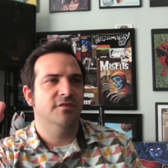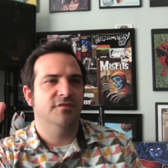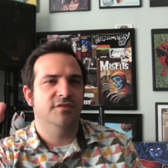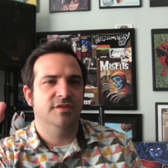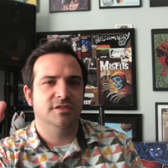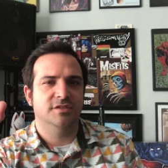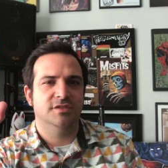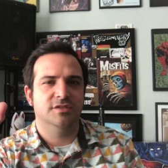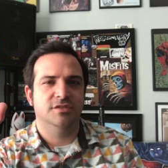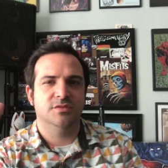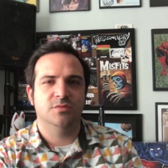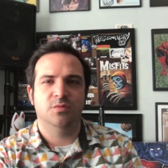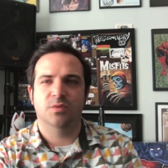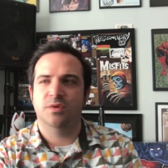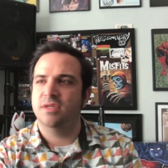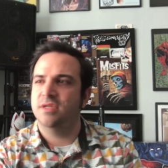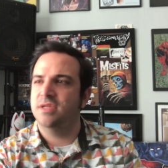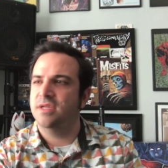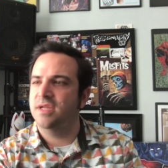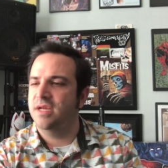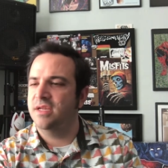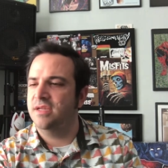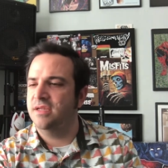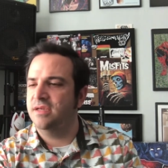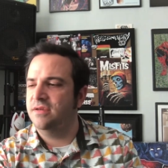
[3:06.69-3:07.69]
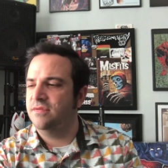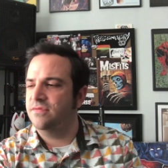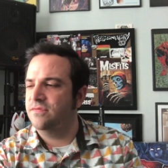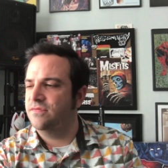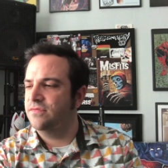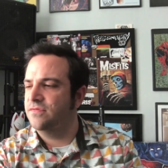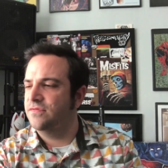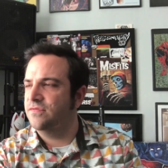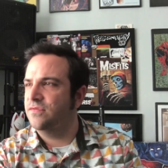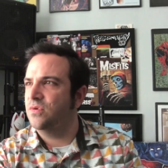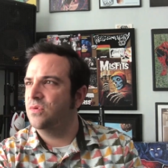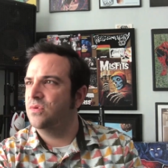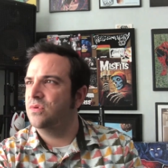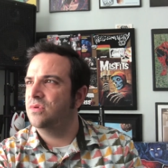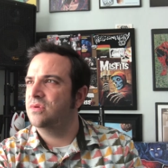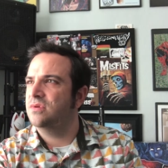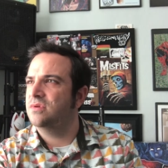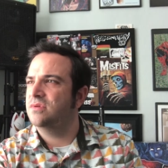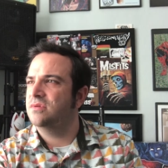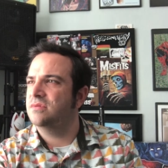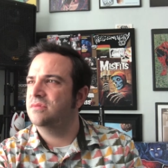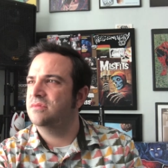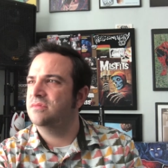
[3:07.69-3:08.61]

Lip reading: Avengers 194?